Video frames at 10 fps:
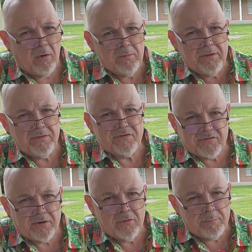only the
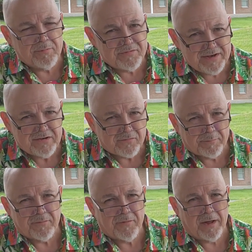Son who proceeds
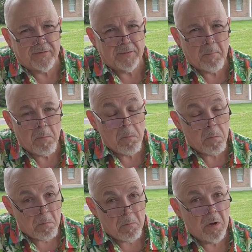from the Father.
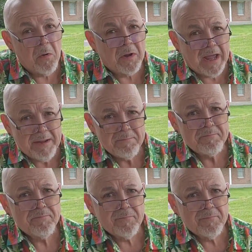Okay?